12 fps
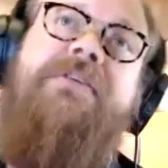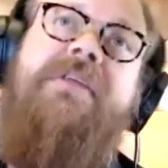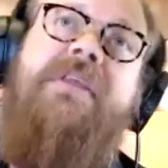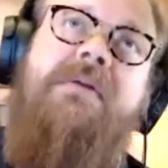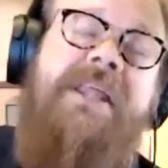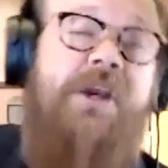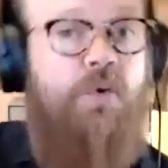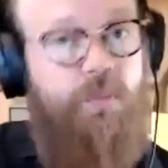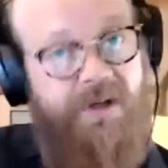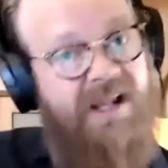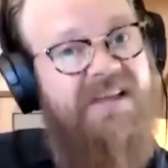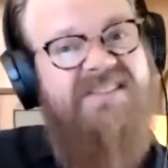them and they don't
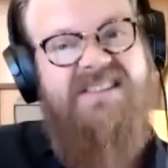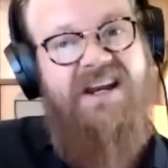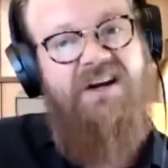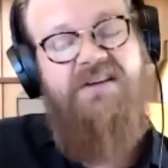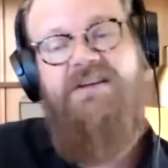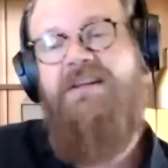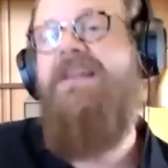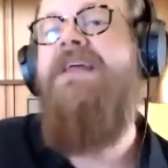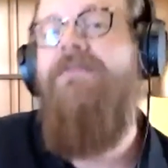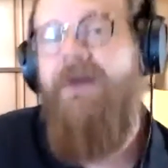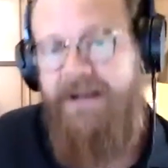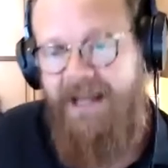realize it's a heresy, and then they
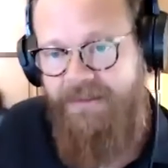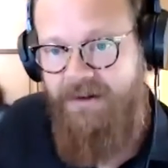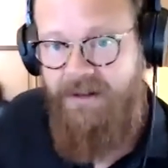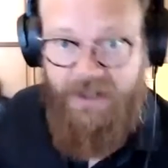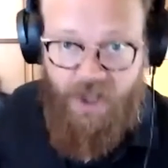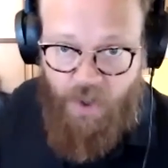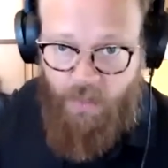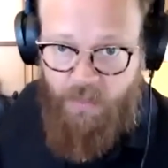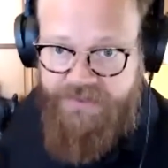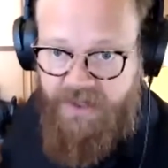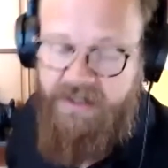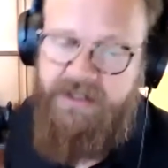find out and they're like, oh, we're
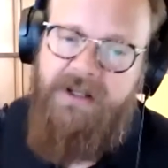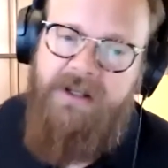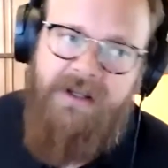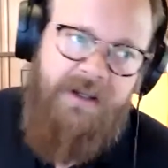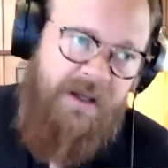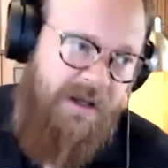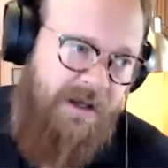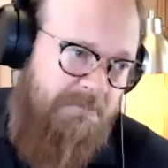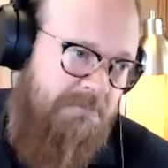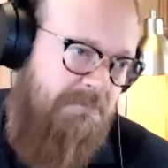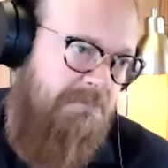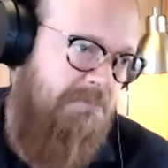sorry.
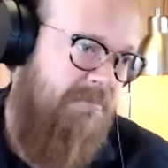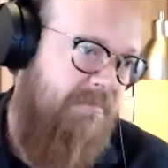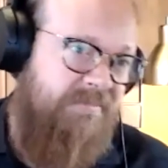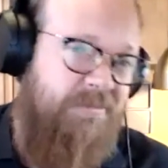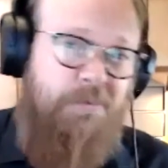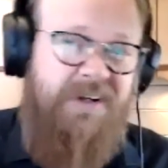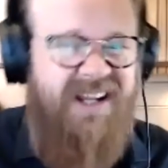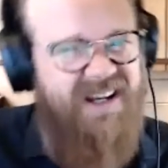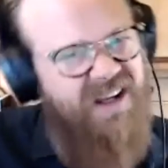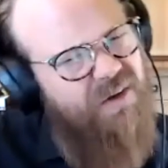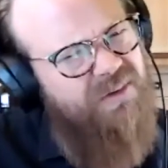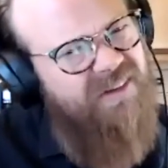From what I
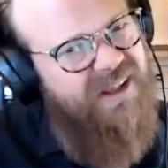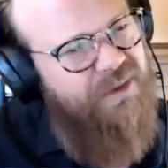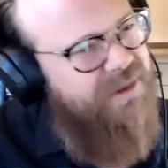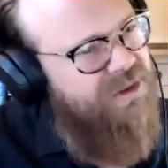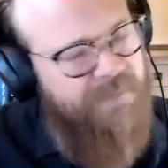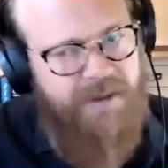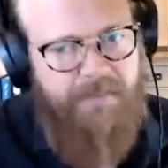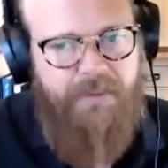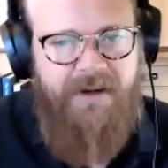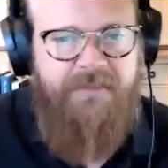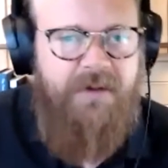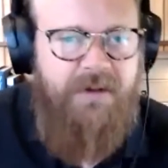know, I don't think John Piper
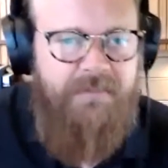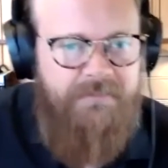ever,